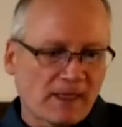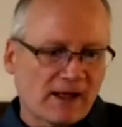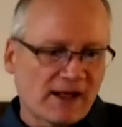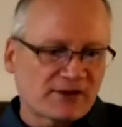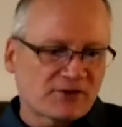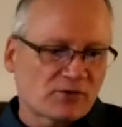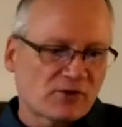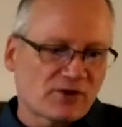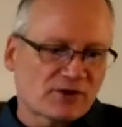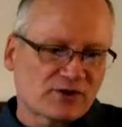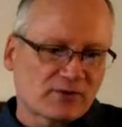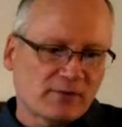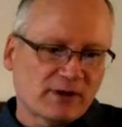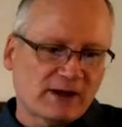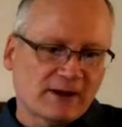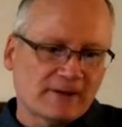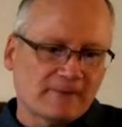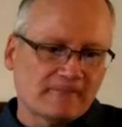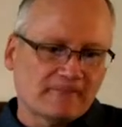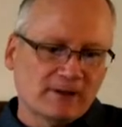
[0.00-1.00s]
That's what it's
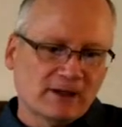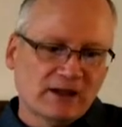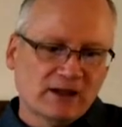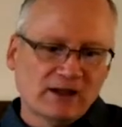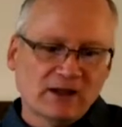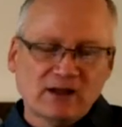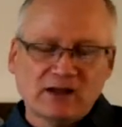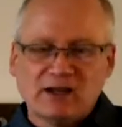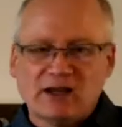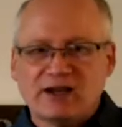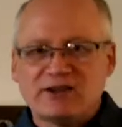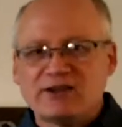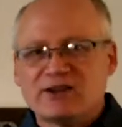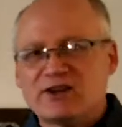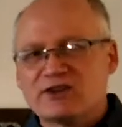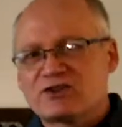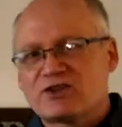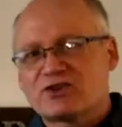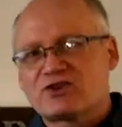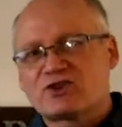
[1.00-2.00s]
about. And
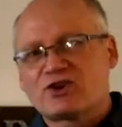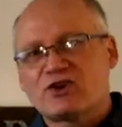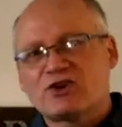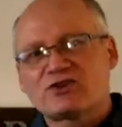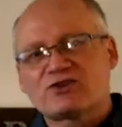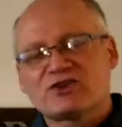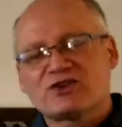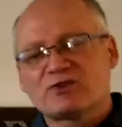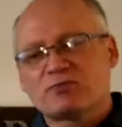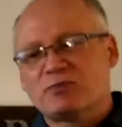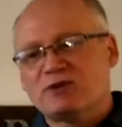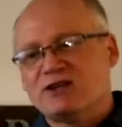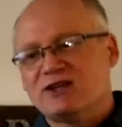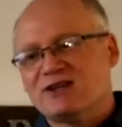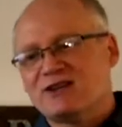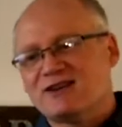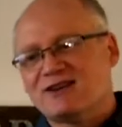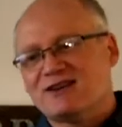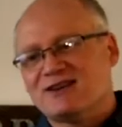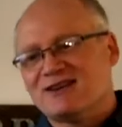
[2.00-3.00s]
then it's the church just
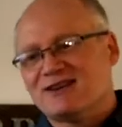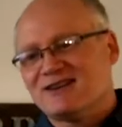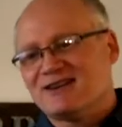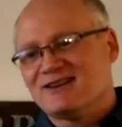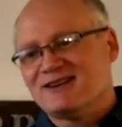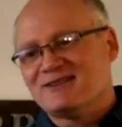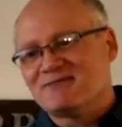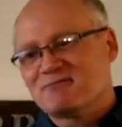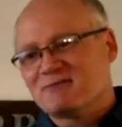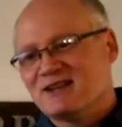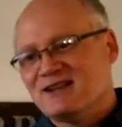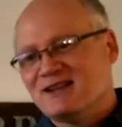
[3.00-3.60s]
being uh,